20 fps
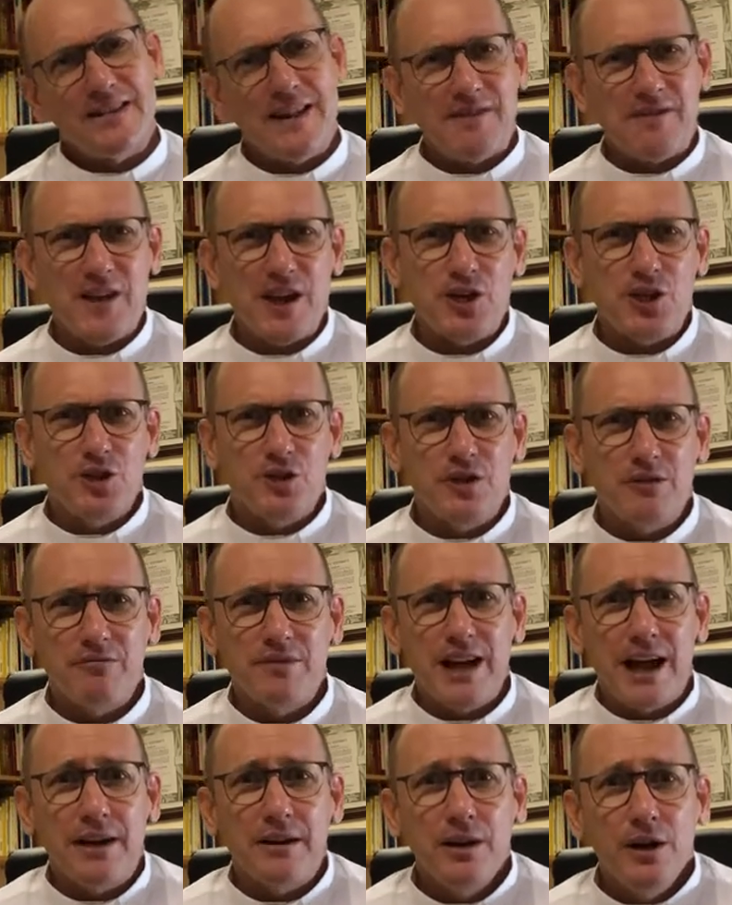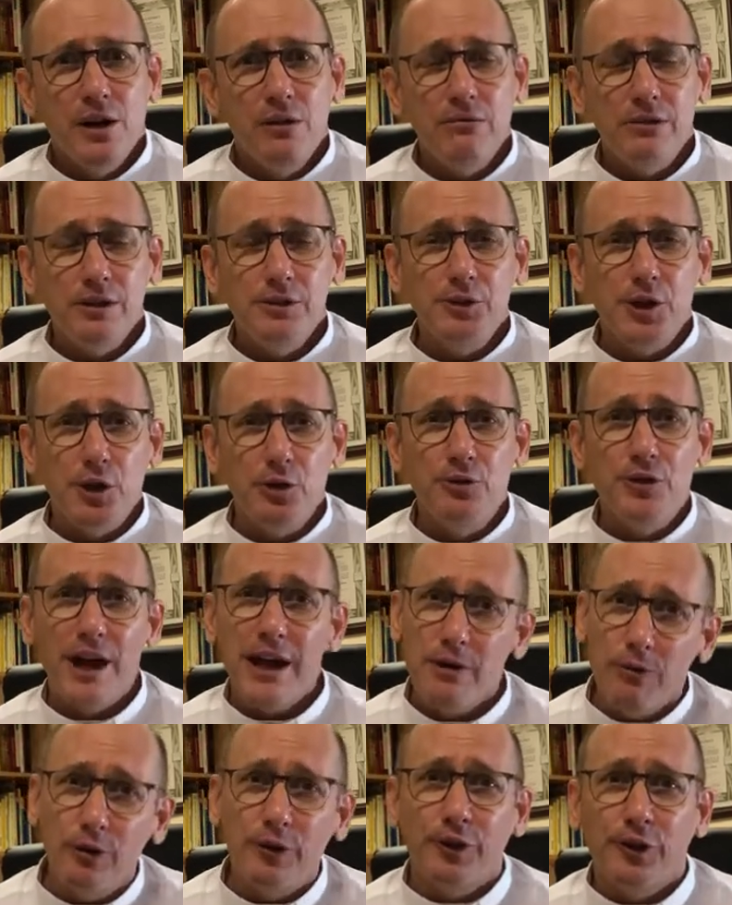that they should have done. Well, no, they
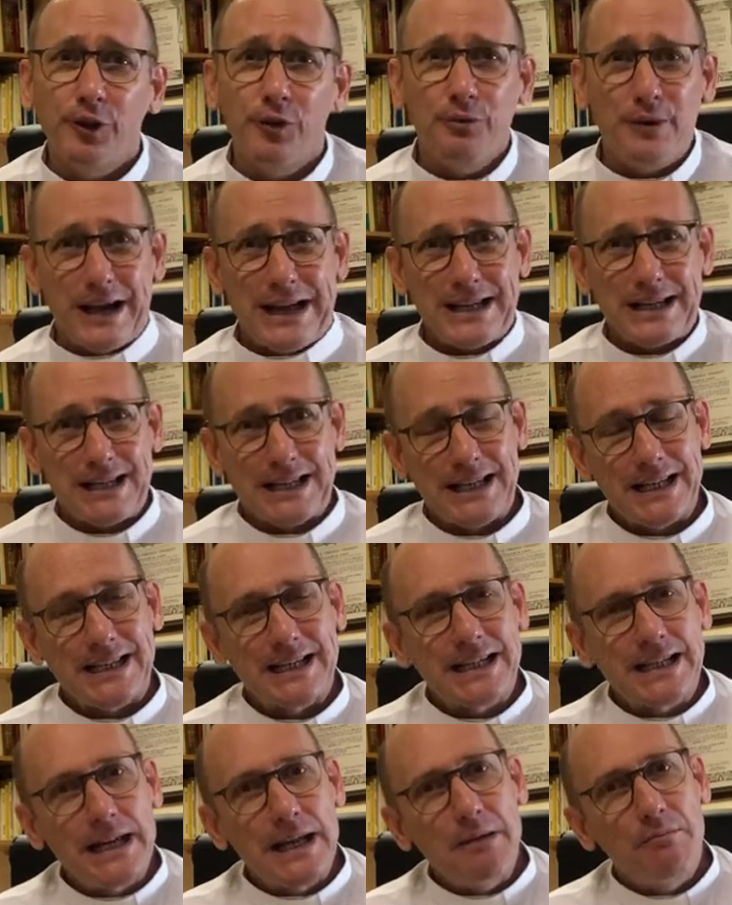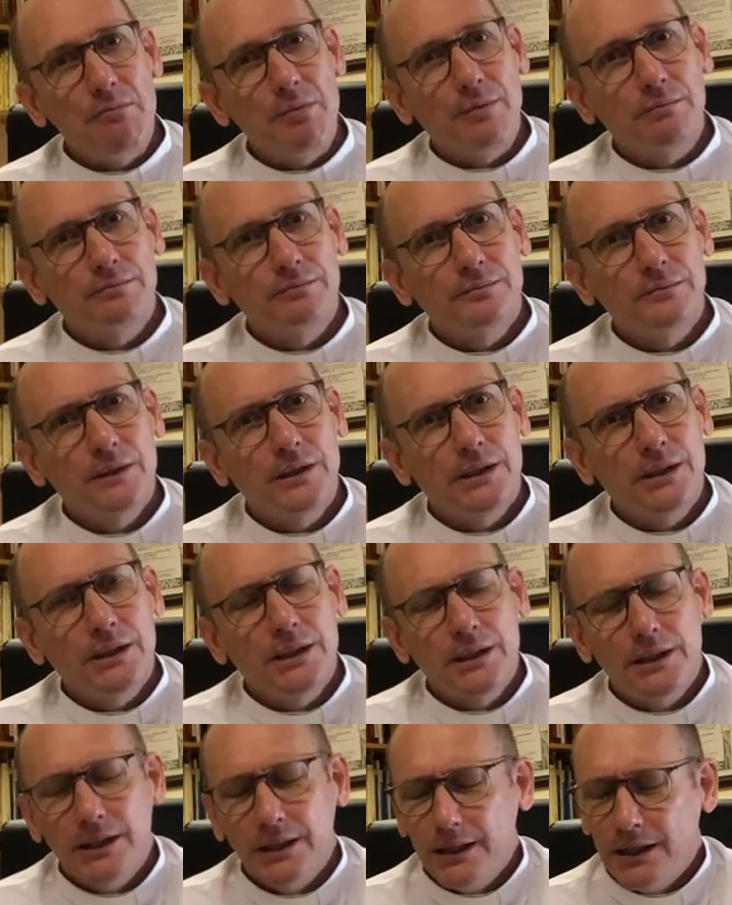also went to sleep.
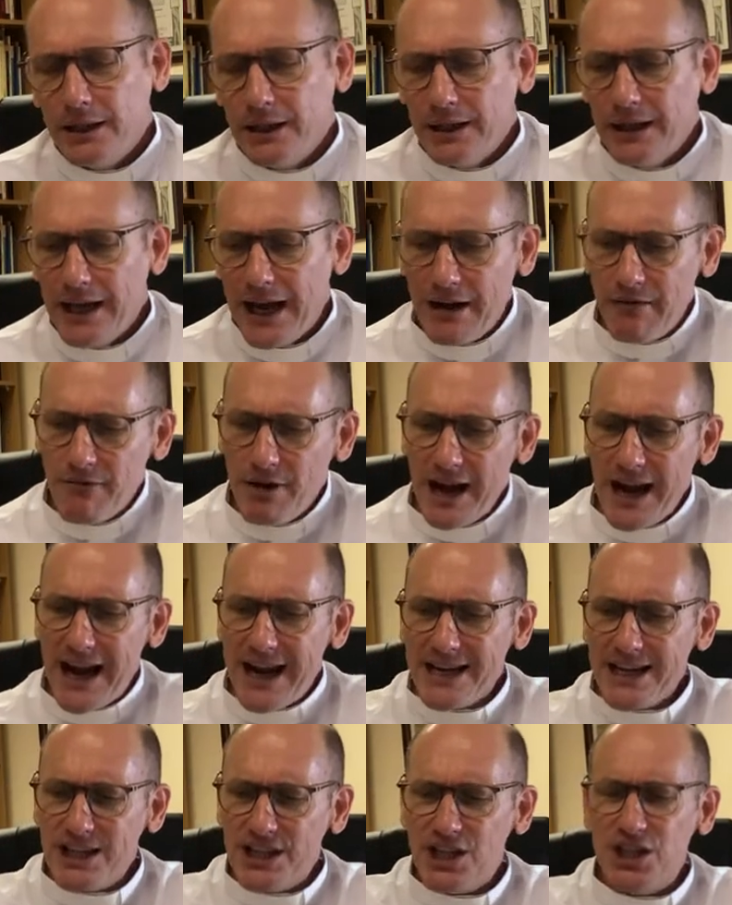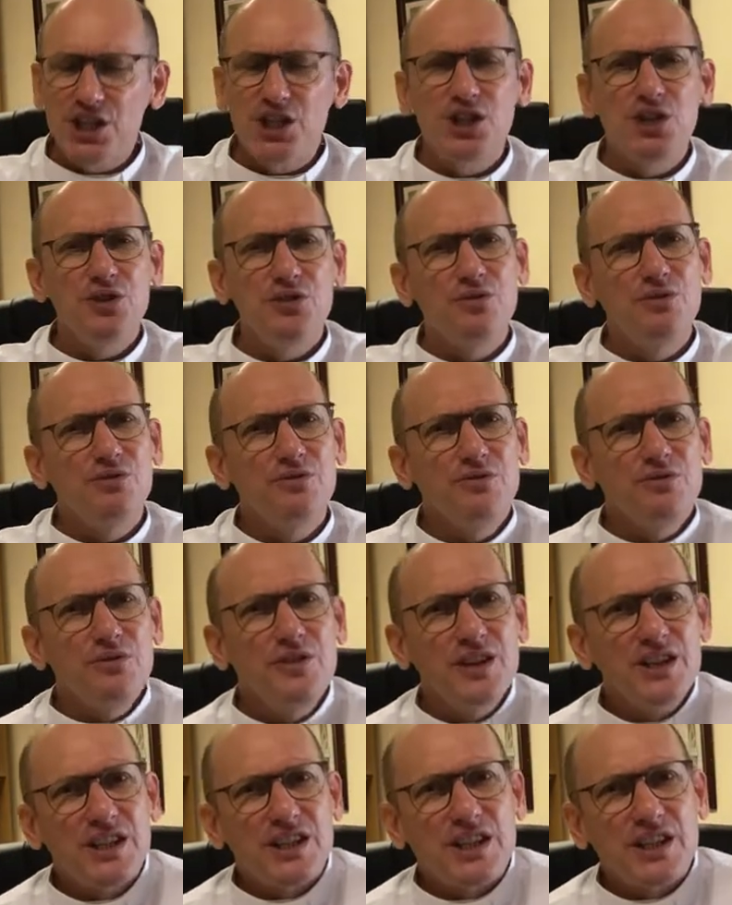And related to
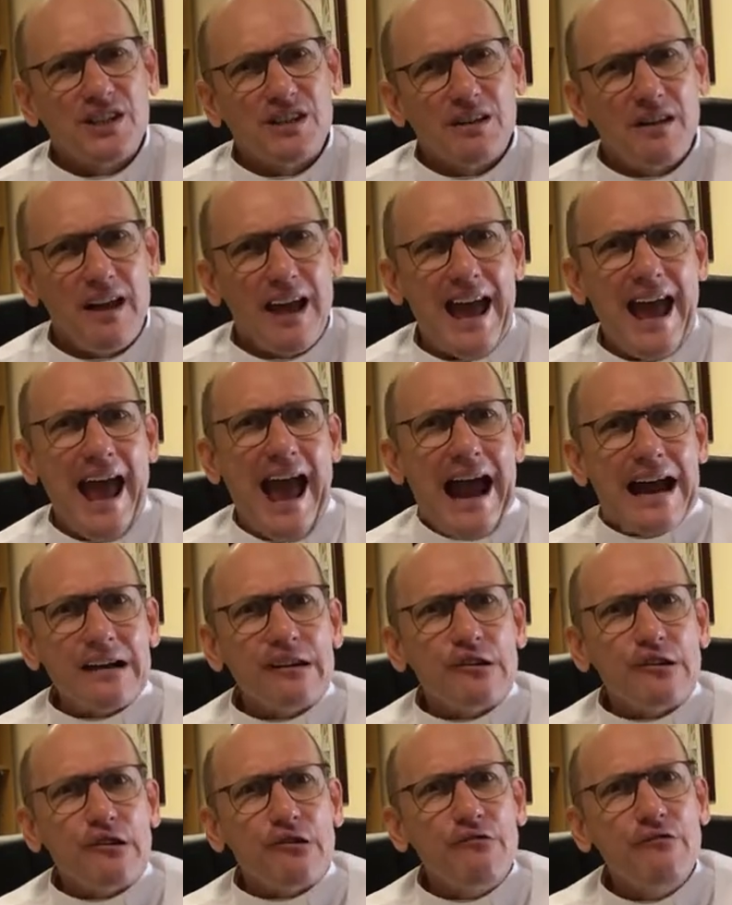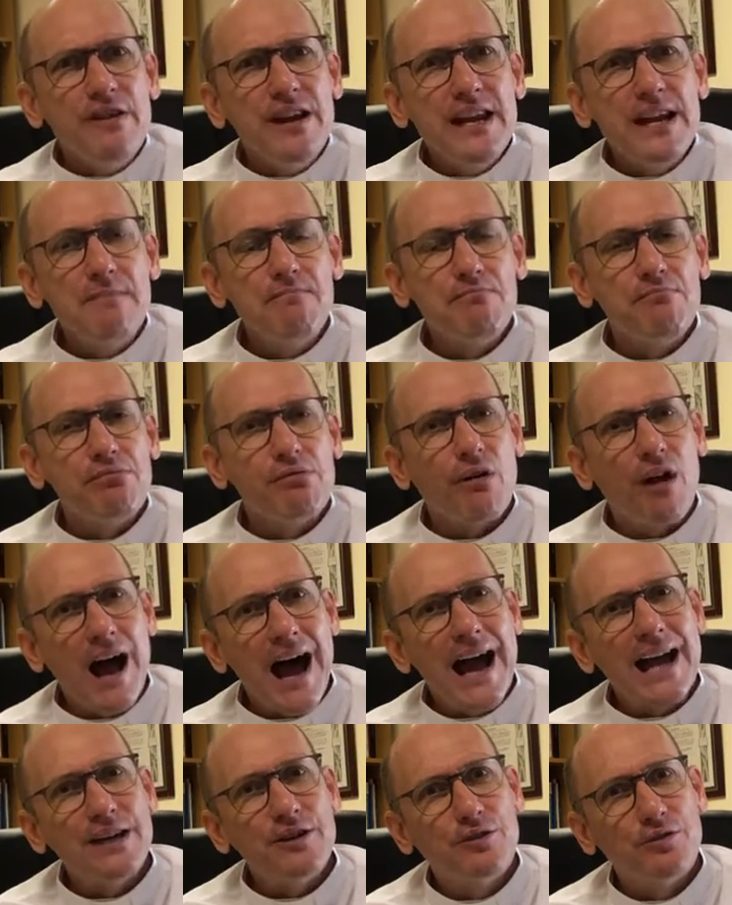this angry
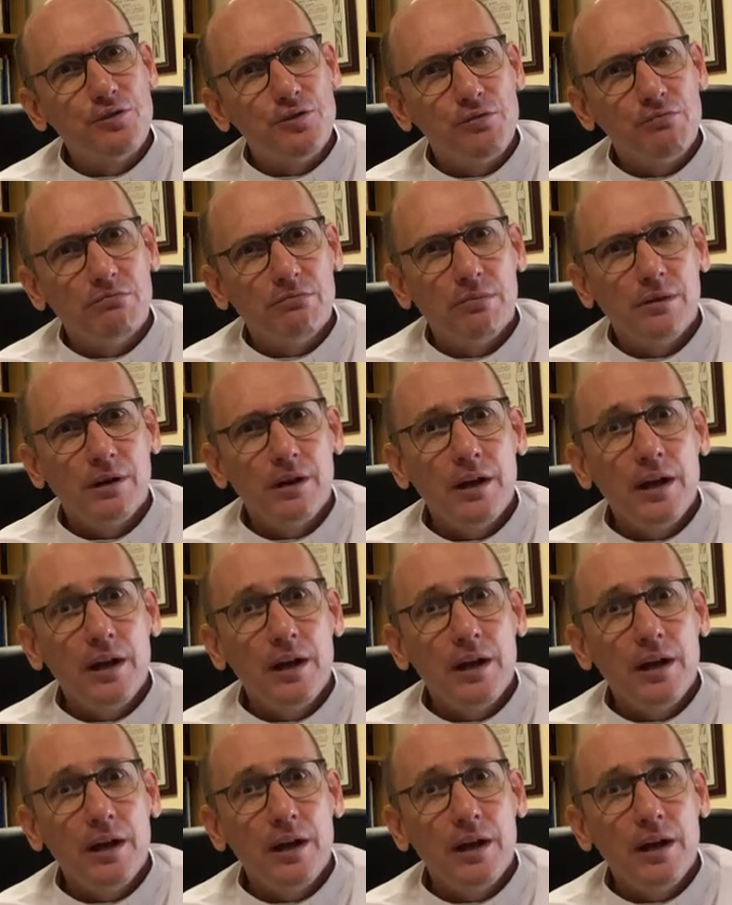bridegroom,